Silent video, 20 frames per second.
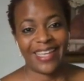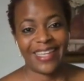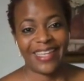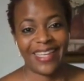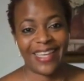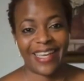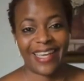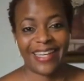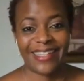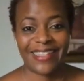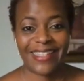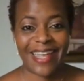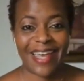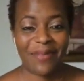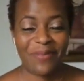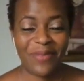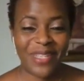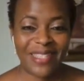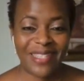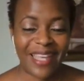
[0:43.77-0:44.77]
Yes,
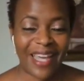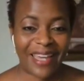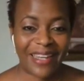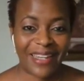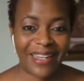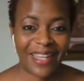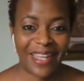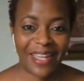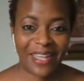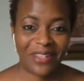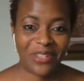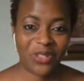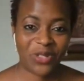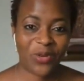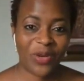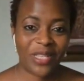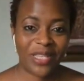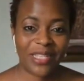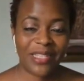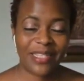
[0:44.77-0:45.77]
happy Saturday.
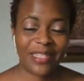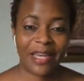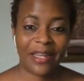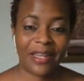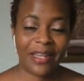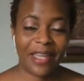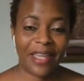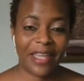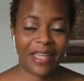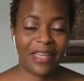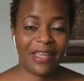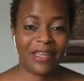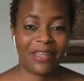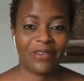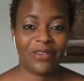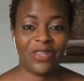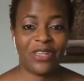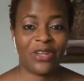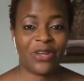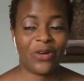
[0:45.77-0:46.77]
Enjoying the Saturday.
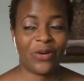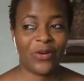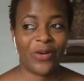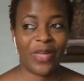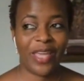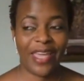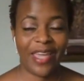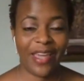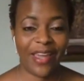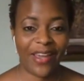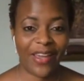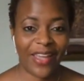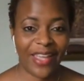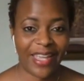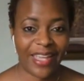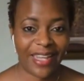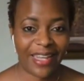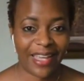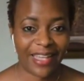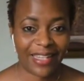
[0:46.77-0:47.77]
You know, here
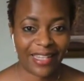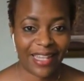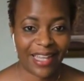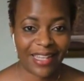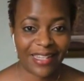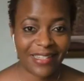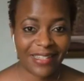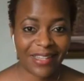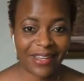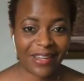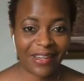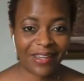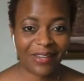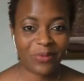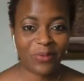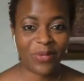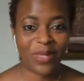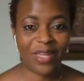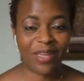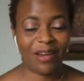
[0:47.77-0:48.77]
in
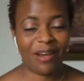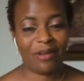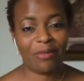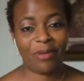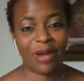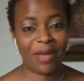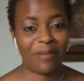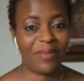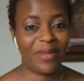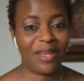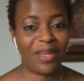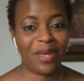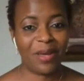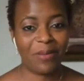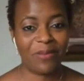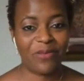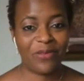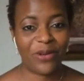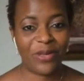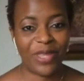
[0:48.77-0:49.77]
Atlanta, we are wrapping
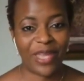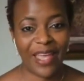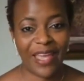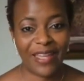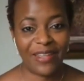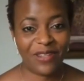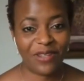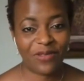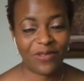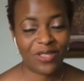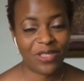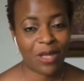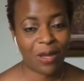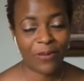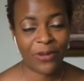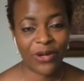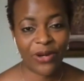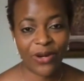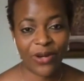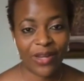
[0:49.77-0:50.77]
up for the end of
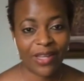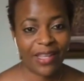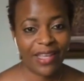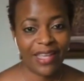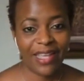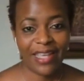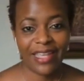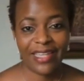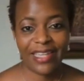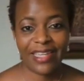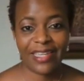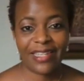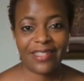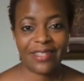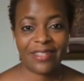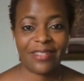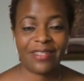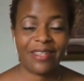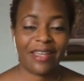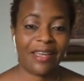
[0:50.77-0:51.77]
summer kids
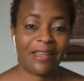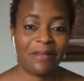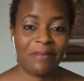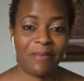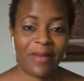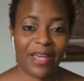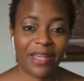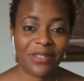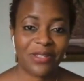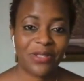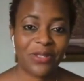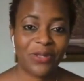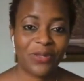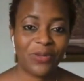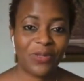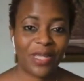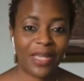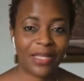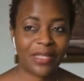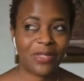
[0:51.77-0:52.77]
are starting back school
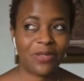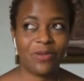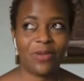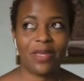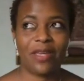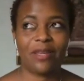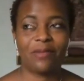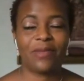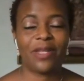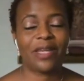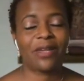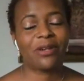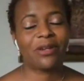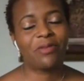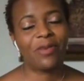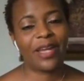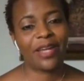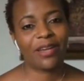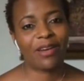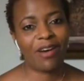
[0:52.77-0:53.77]
next week. I'm like, oh
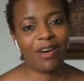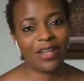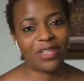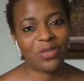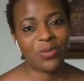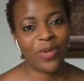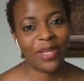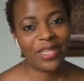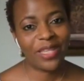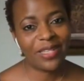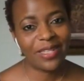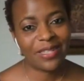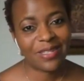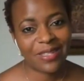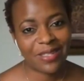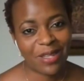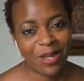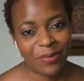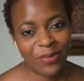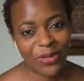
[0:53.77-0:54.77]
my gosh, where did the
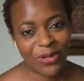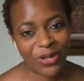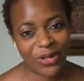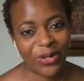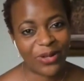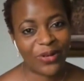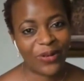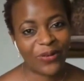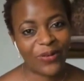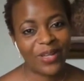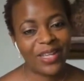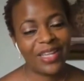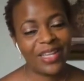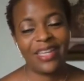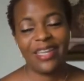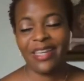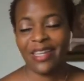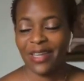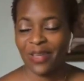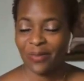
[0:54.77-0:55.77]
summer go?
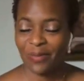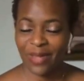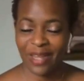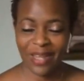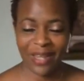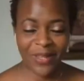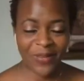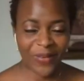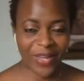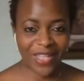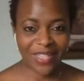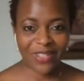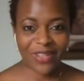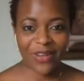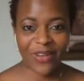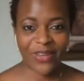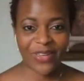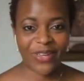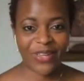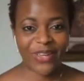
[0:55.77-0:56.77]
But anyways,
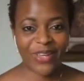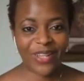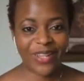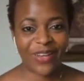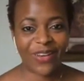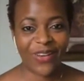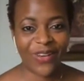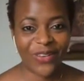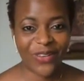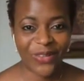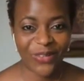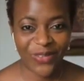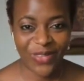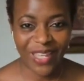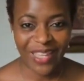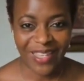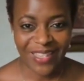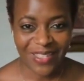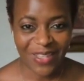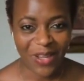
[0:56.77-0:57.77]
all good. All good
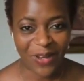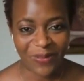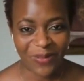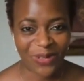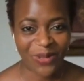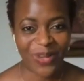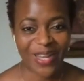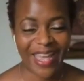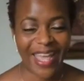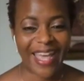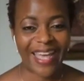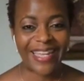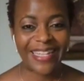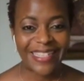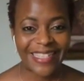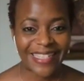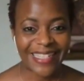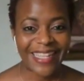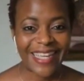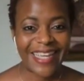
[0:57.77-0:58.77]
things come to an
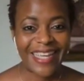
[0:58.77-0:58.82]
end.